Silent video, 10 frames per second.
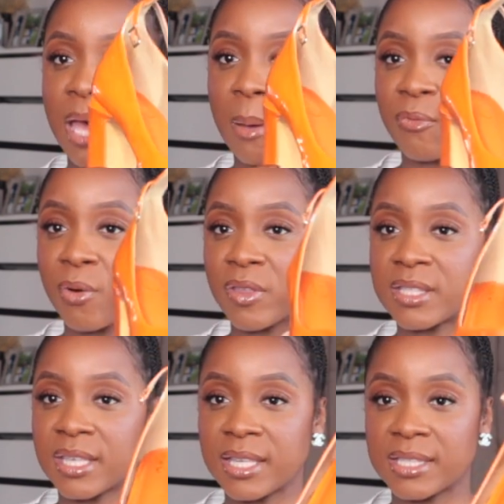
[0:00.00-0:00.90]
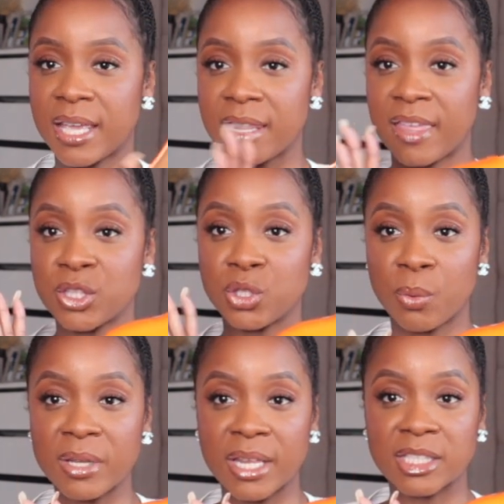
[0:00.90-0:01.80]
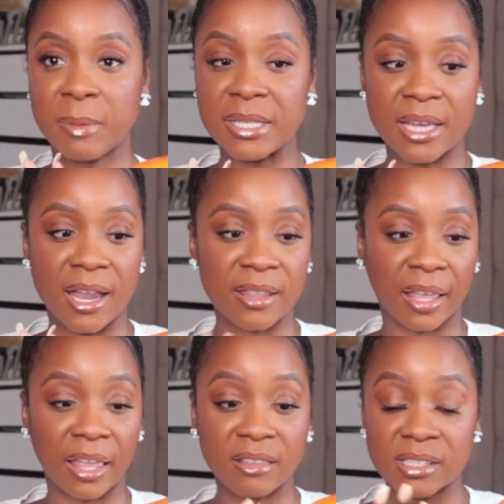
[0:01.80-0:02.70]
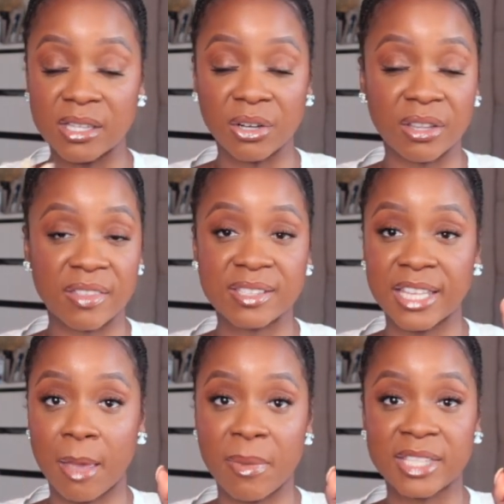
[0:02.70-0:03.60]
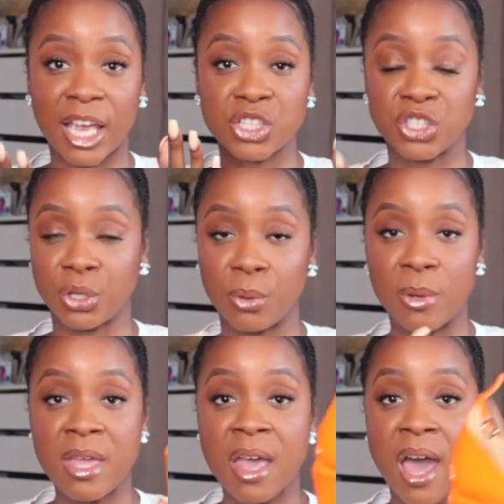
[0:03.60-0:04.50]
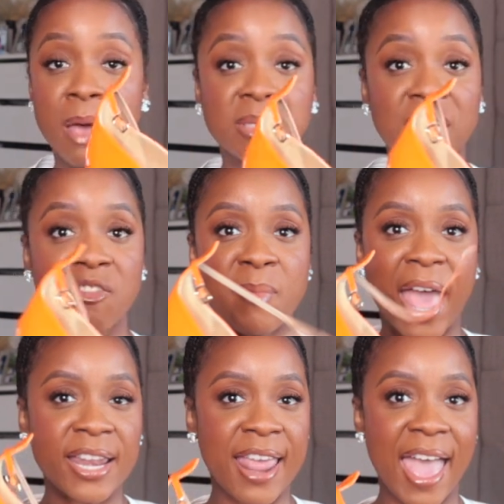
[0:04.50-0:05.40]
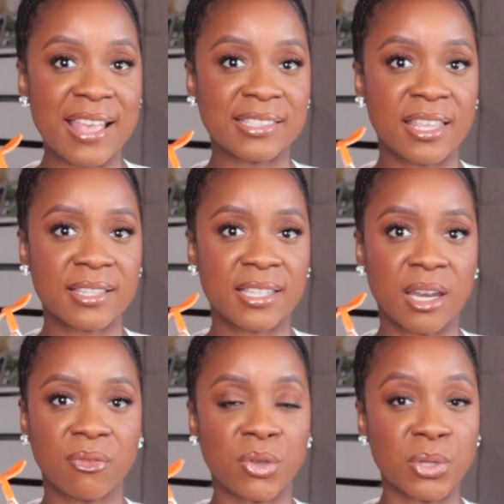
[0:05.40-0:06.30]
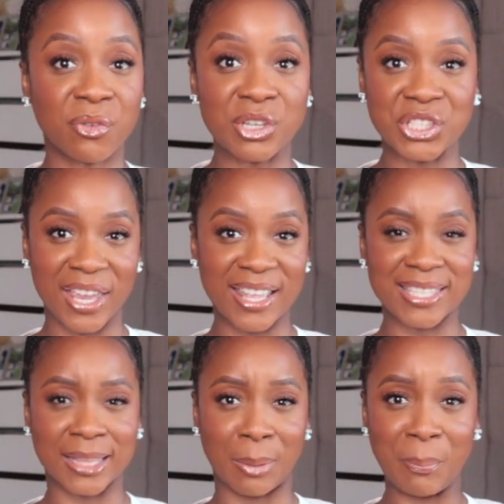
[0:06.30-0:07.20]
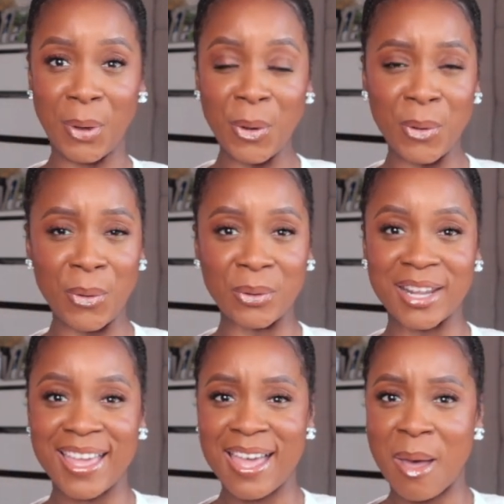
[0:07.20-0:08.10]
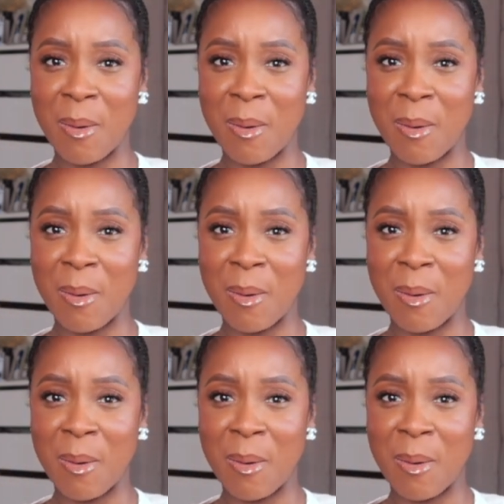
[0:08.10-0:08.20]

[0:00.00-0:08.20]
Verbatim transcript: um, for the season. They do what needs to be done. Like it's literally the same as shoe. Um, Steve Madden has this in a few different shades like the bone,